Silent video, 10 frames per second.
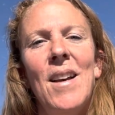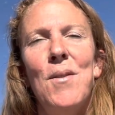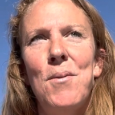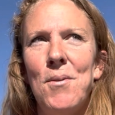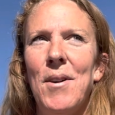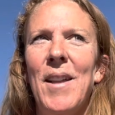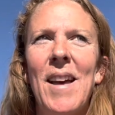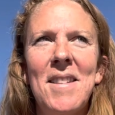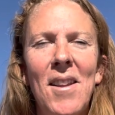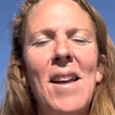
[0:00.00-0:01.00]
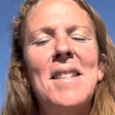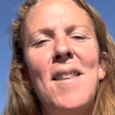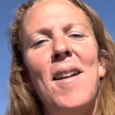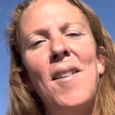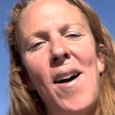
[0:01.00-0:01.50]
Whew, that's a lesson
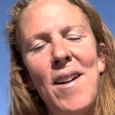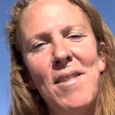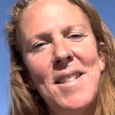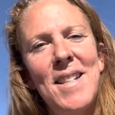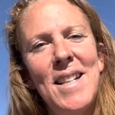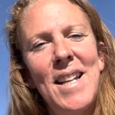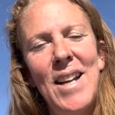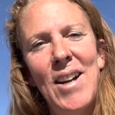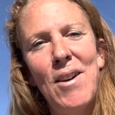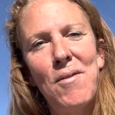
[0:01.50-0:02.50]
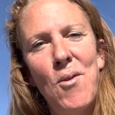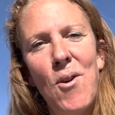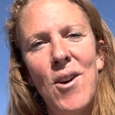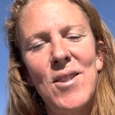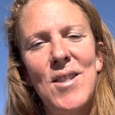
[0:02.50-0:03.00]
that a lot of us need to hear, of
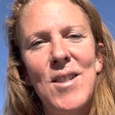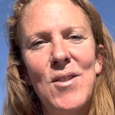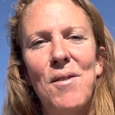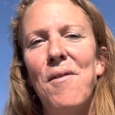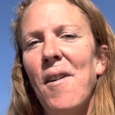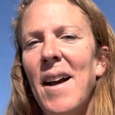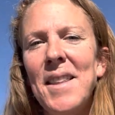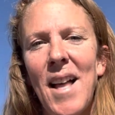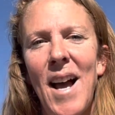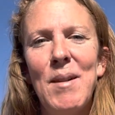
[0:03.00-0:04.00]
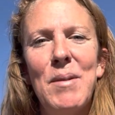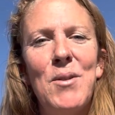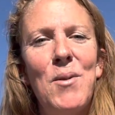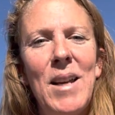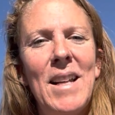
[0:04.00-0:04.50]
course. There's a fine line
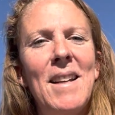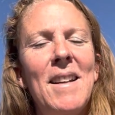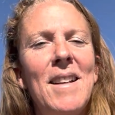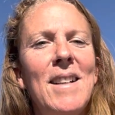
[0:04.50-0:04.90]
between,